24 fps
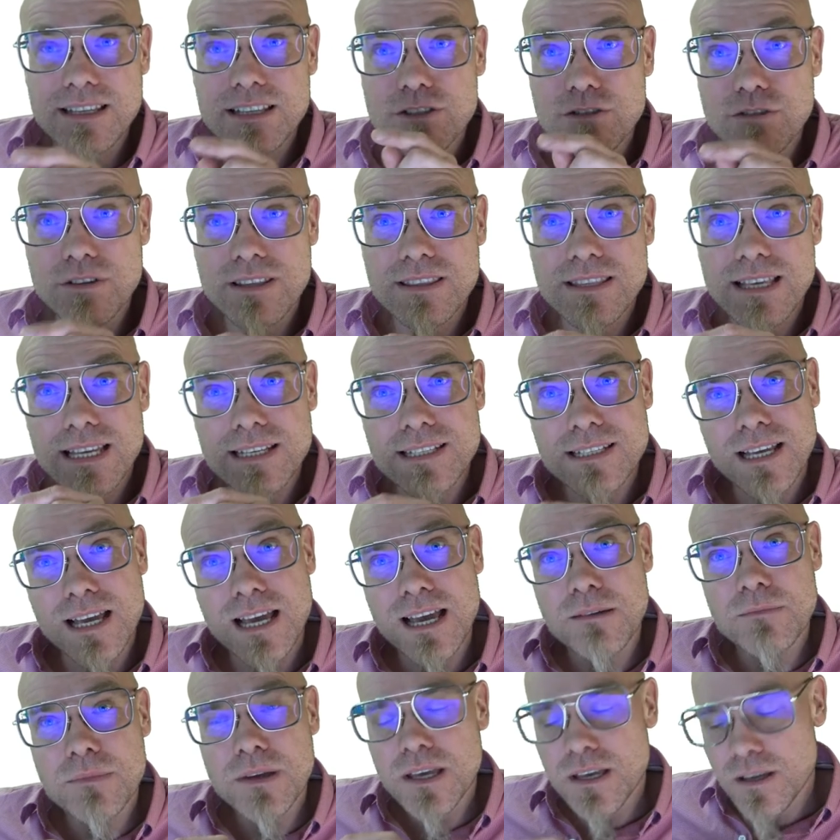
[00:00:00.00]
And during that
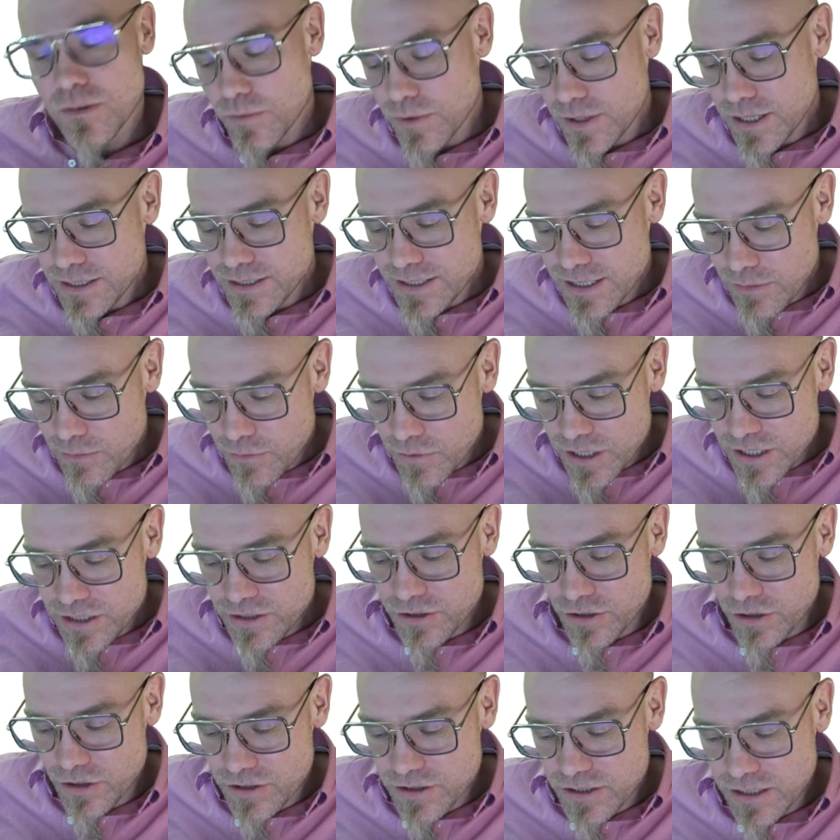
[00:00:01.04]
time, we did some
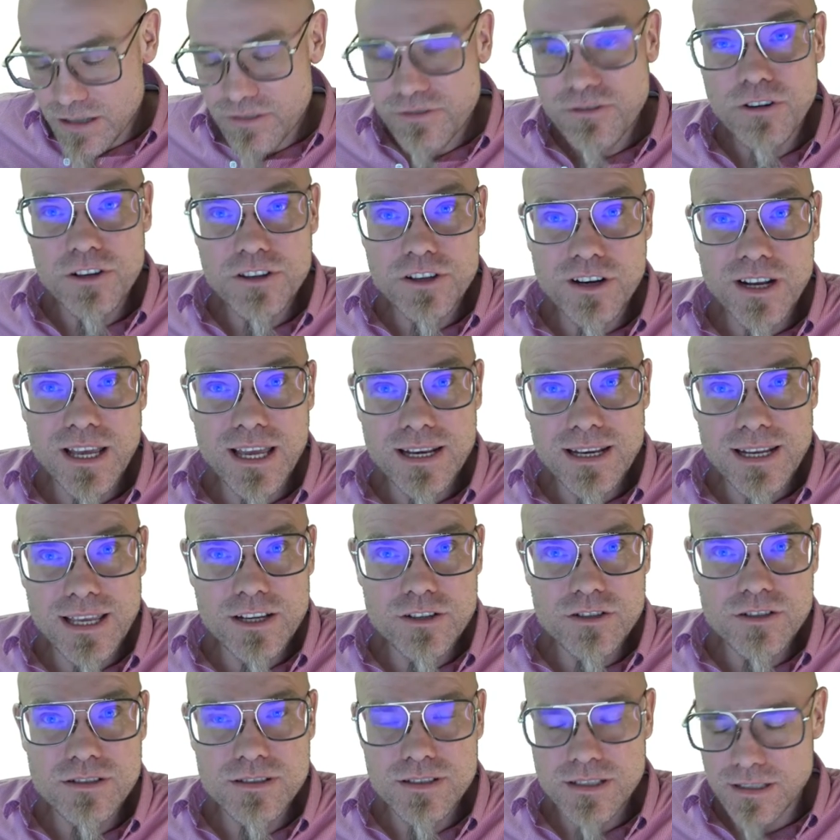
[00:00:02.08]
research uh, for the United
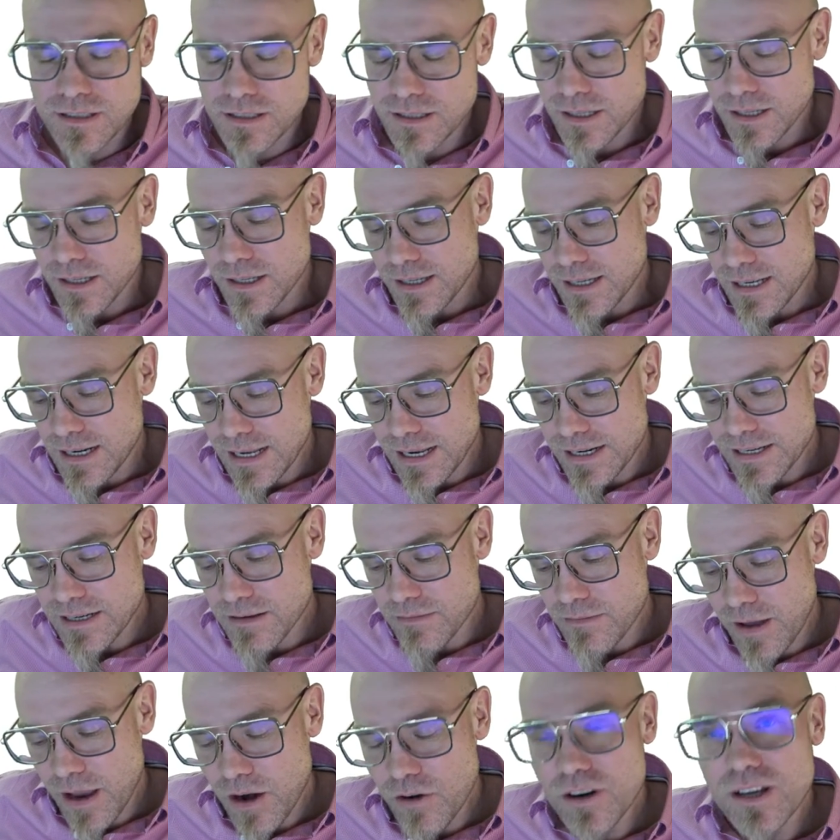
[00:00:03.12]
Nations in, in Latin
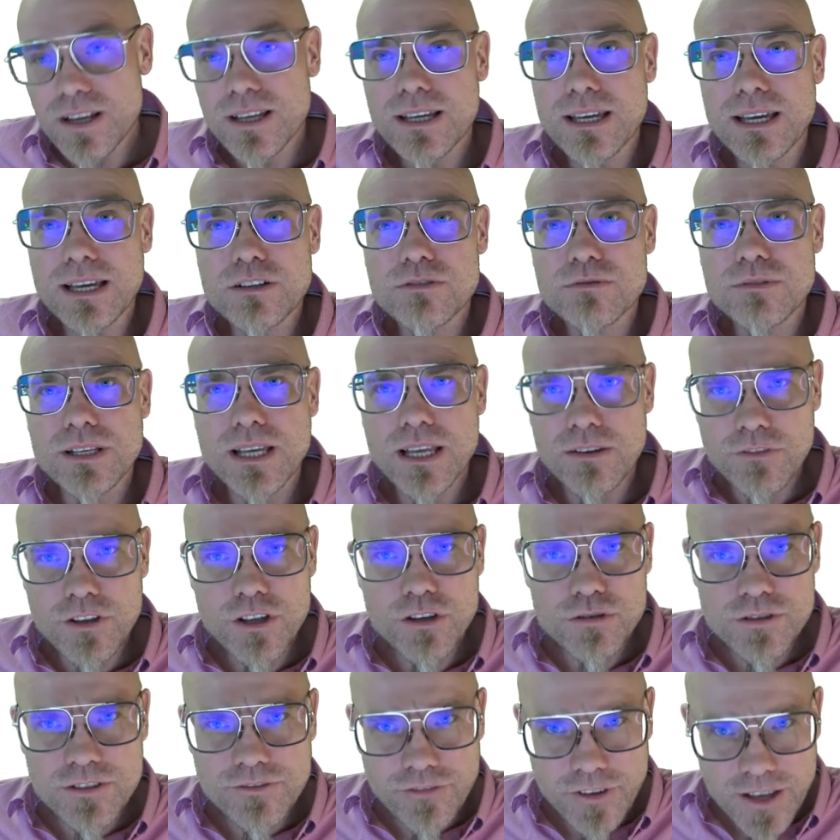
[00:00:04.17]
America, actually. And we
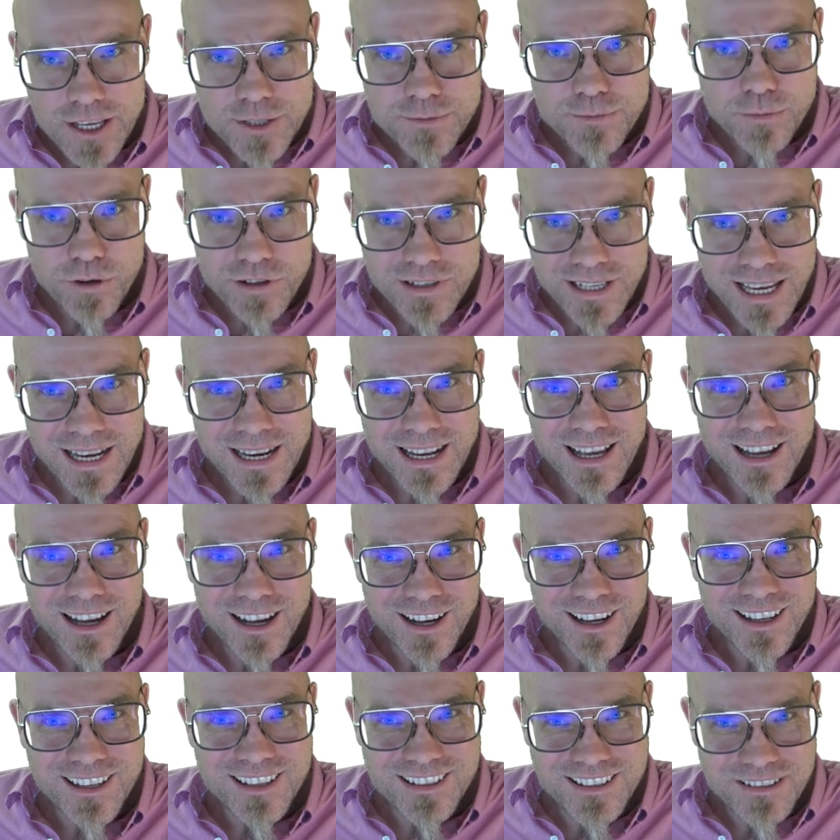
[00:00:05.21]
used Facebook
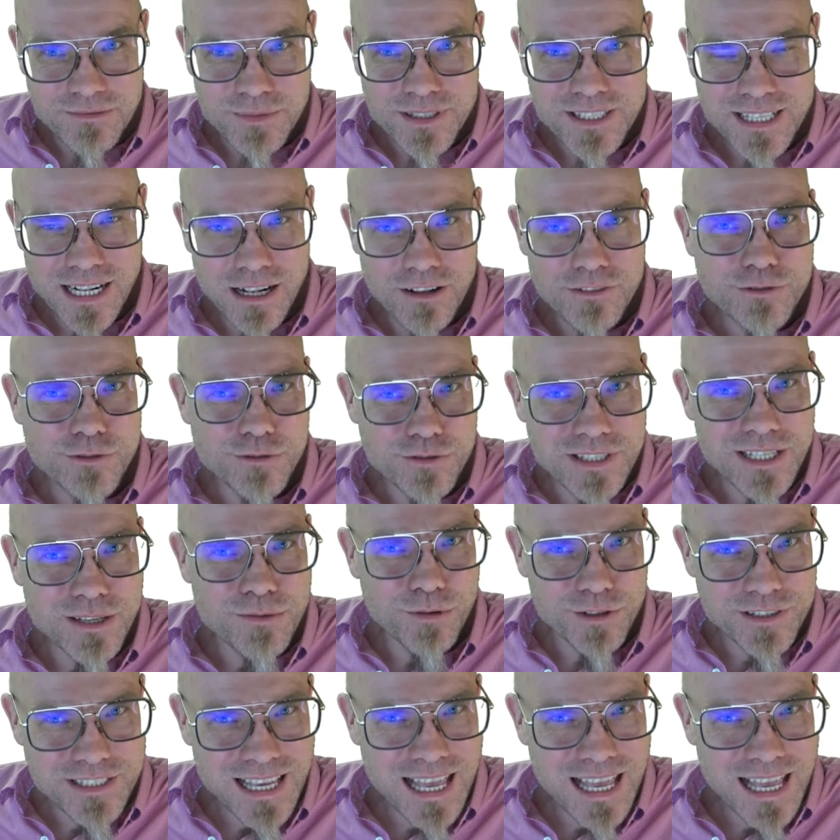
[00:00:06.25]
data uh, themselves to see what's